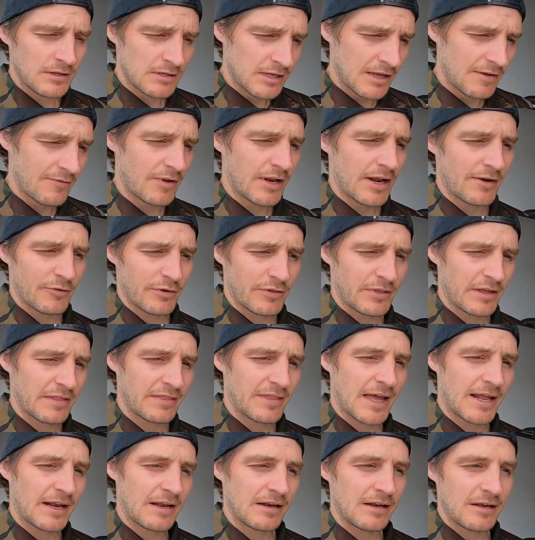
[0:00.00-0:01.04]
given everything
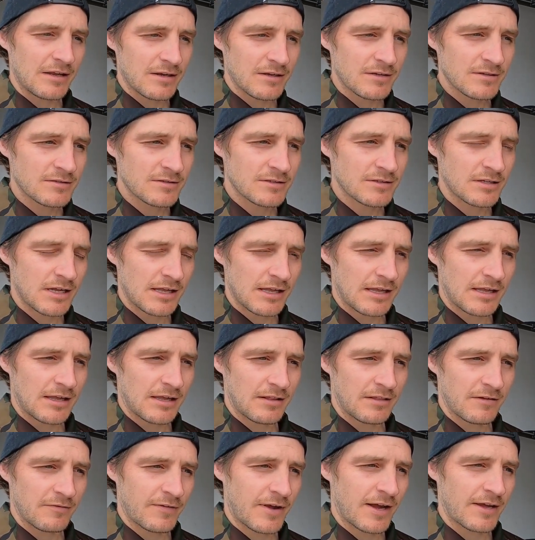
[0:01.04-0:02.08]
that it is
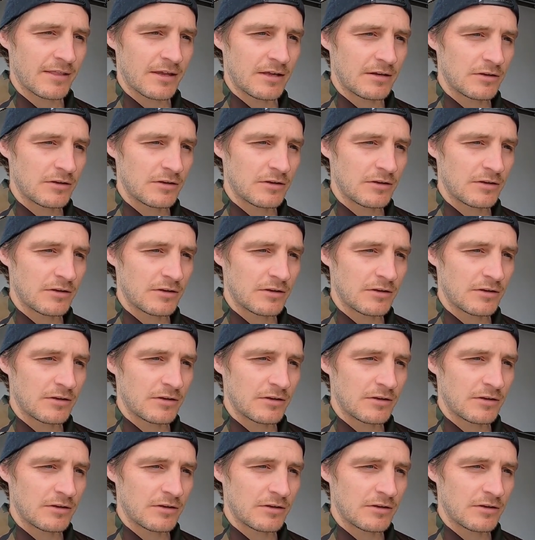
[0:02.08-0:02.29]
and the fact